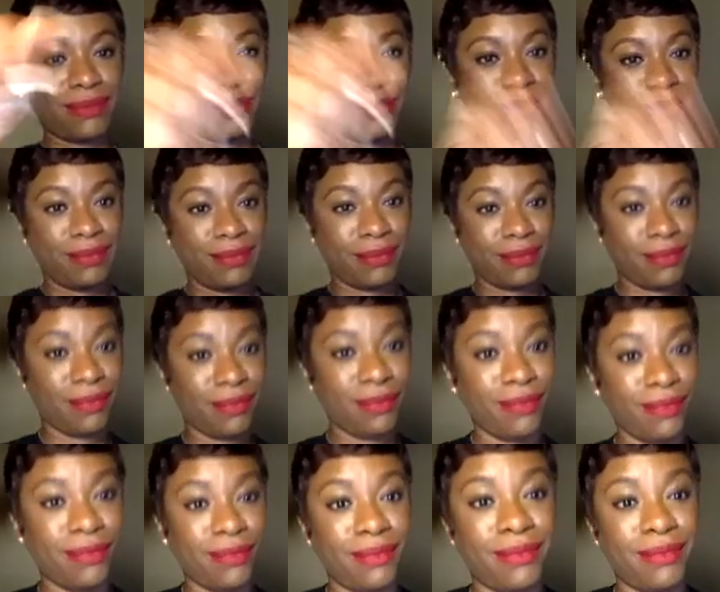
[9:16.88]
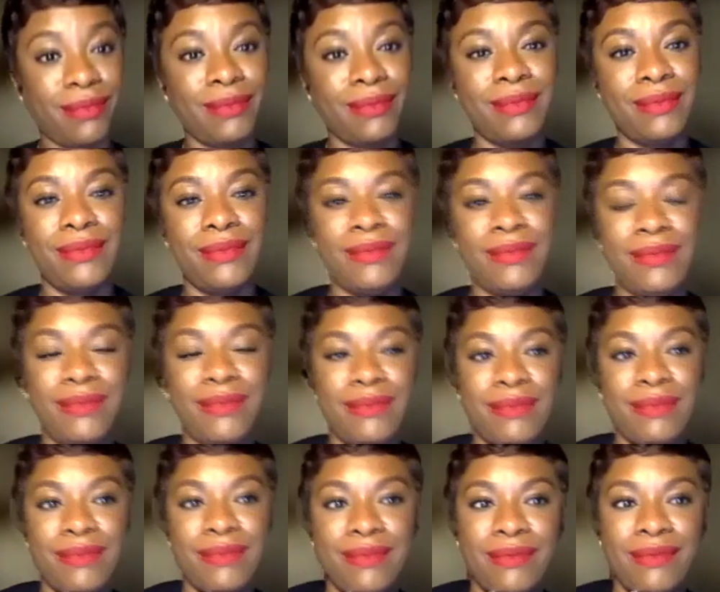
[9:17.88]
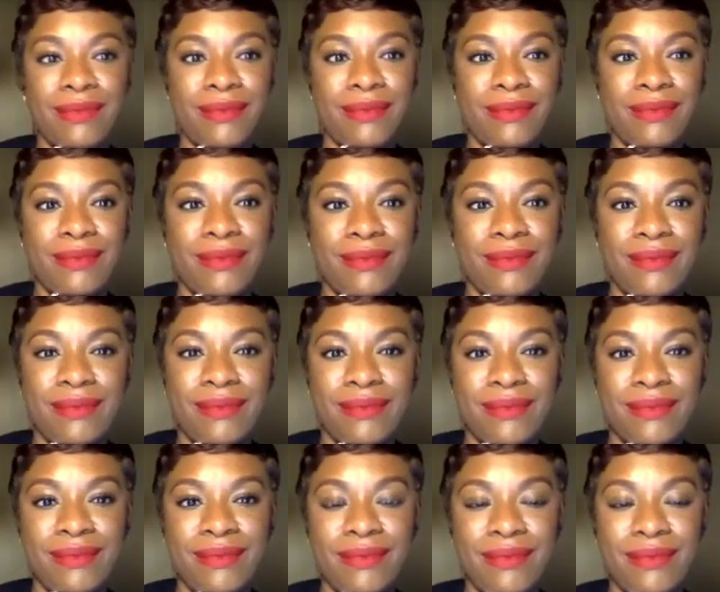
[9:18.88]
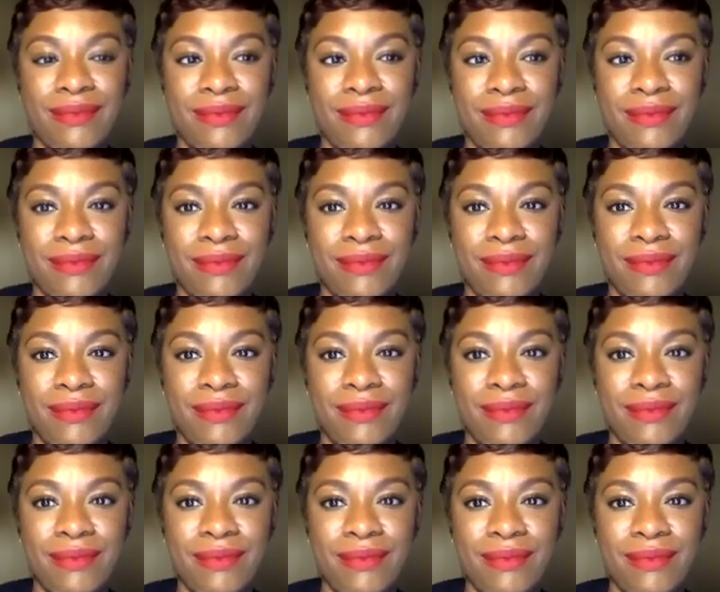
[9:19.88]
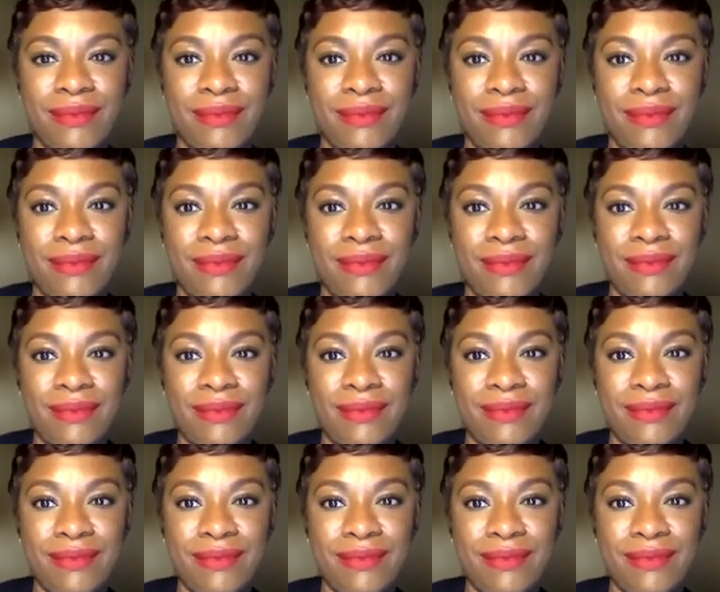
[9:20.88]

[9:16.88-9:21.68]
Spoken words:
No words are spoken by the person on screen.